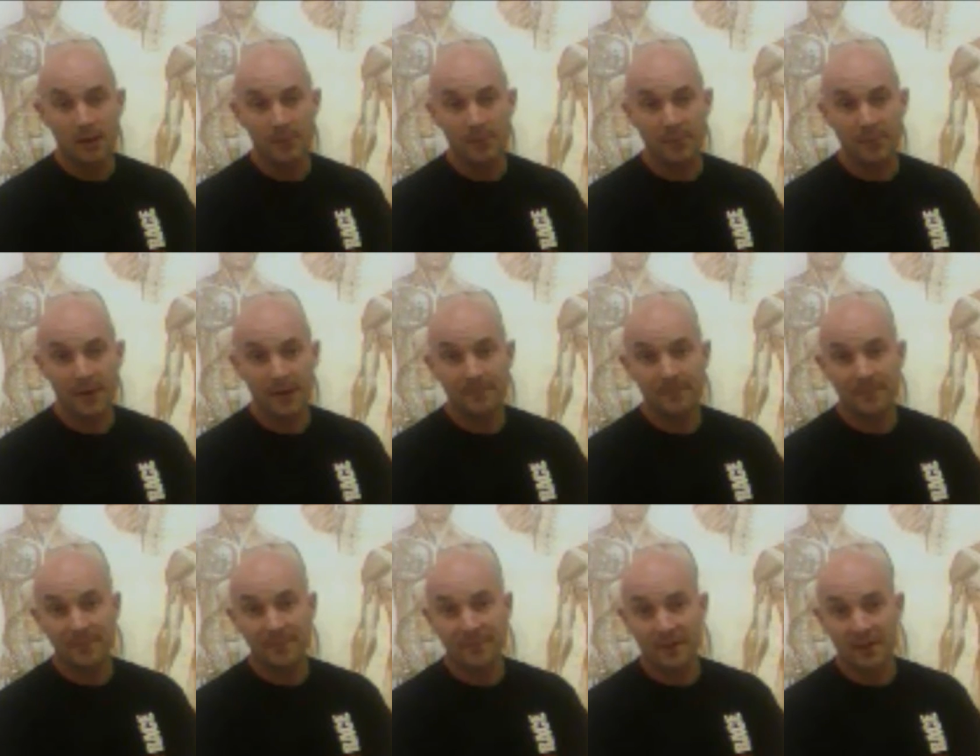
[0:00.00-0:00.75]
But
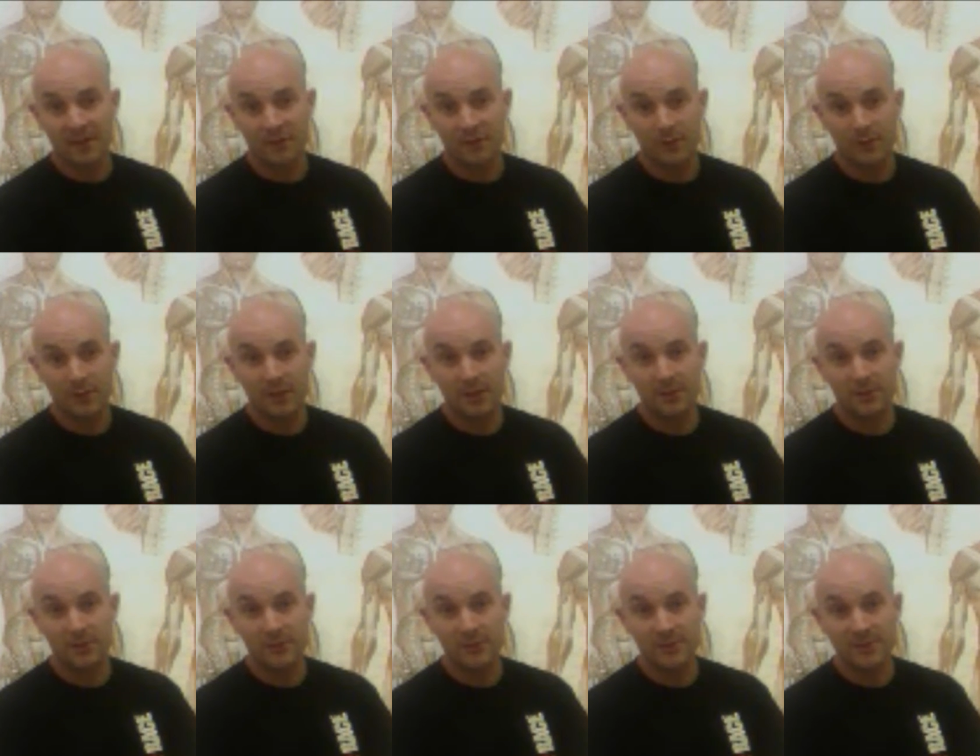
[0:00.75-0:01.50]
if you need
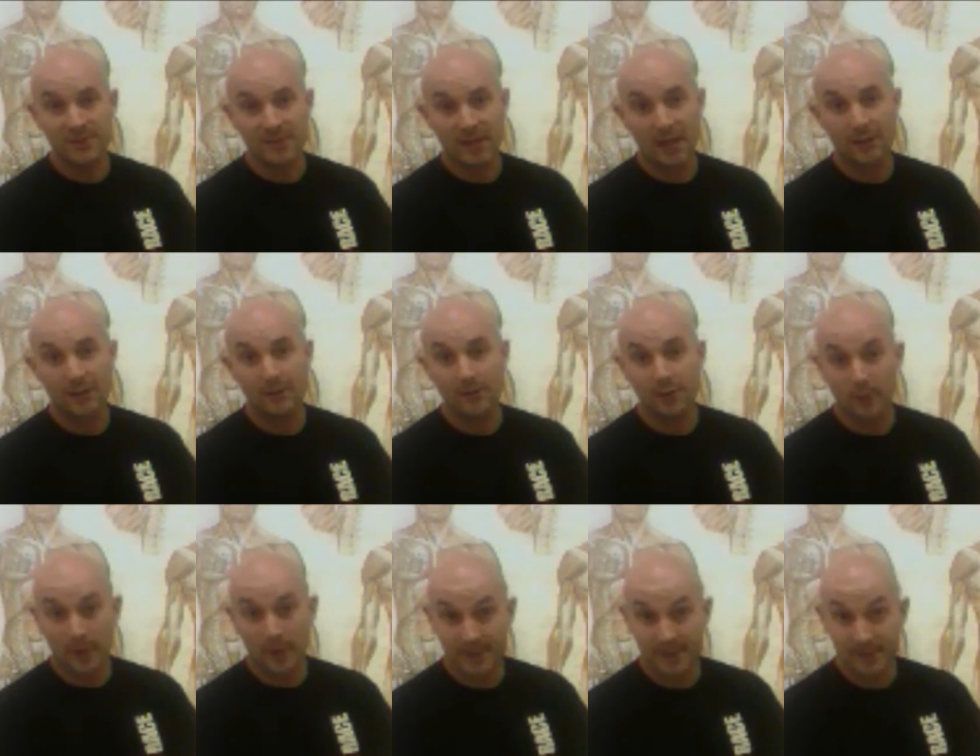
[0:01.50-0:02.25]
to do this now and
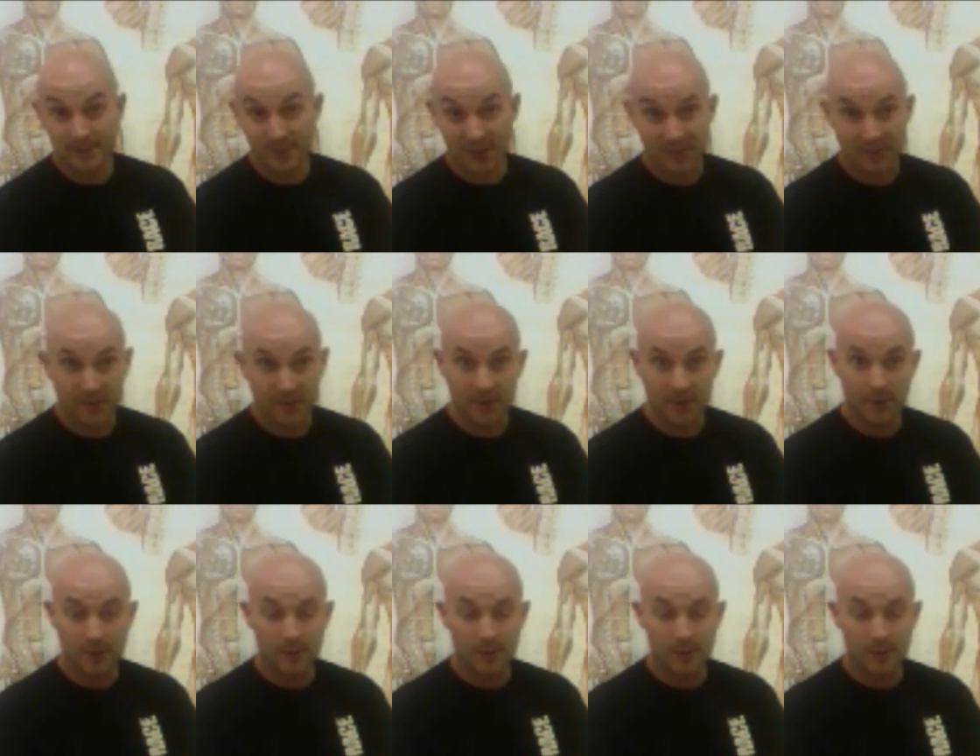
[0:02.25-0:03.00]
don't want to strengthen
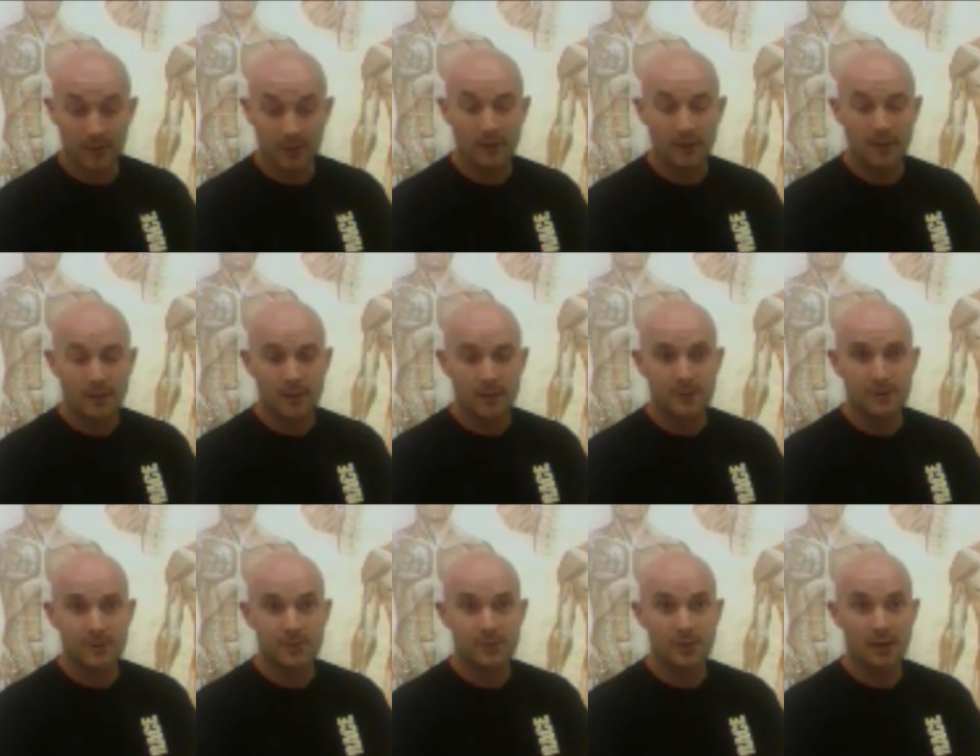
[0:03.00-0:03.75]
your
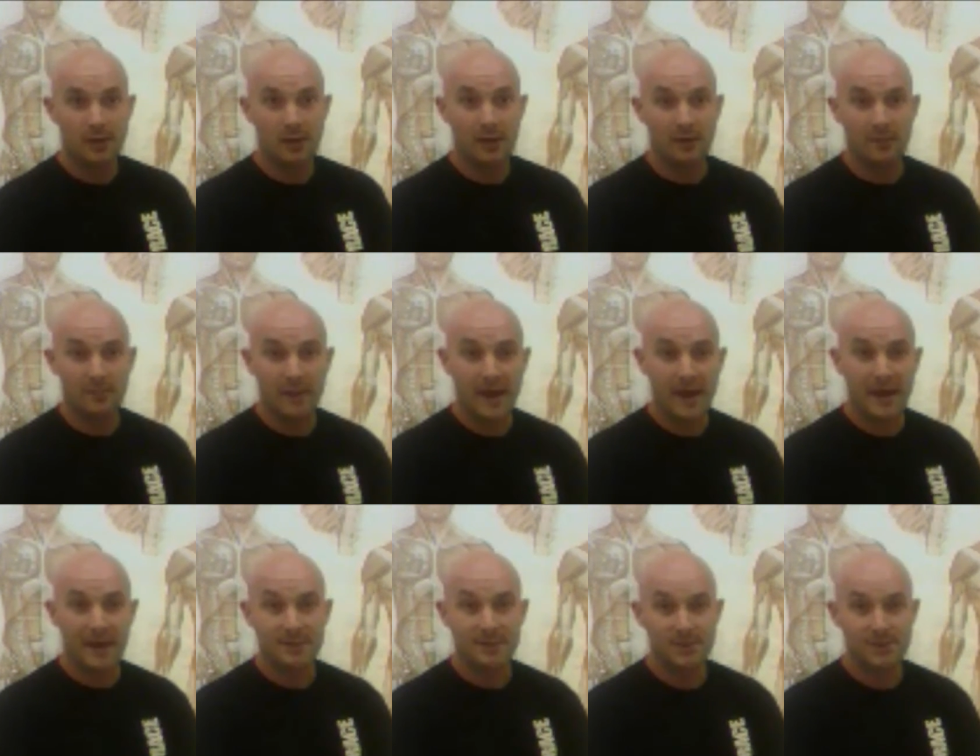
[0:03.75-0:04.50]

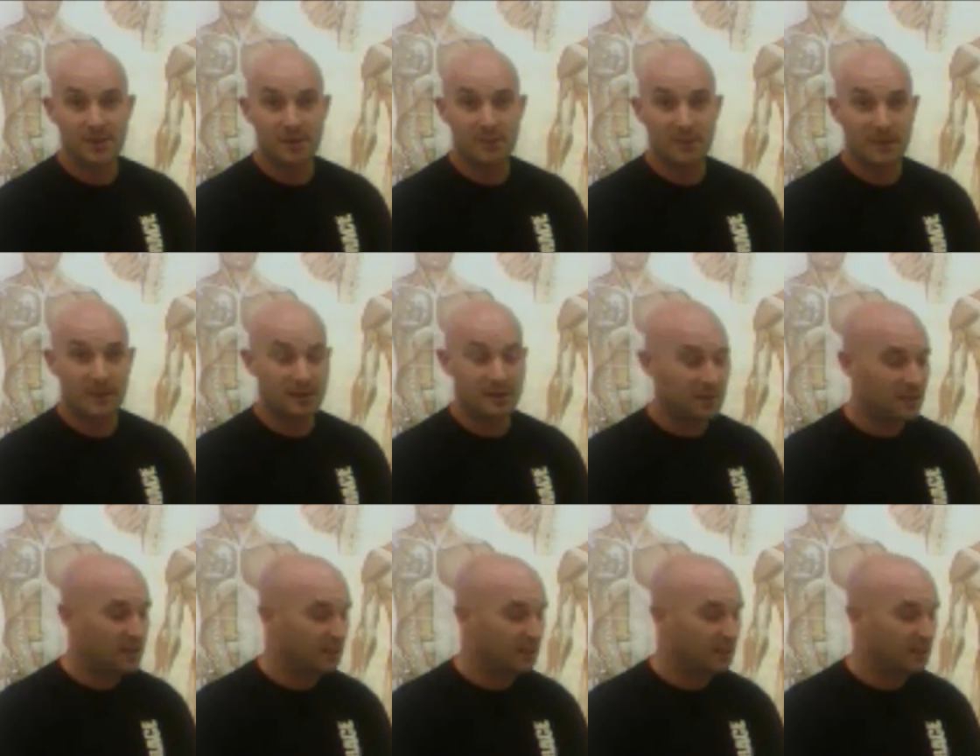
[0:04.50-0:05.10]
back and stomach and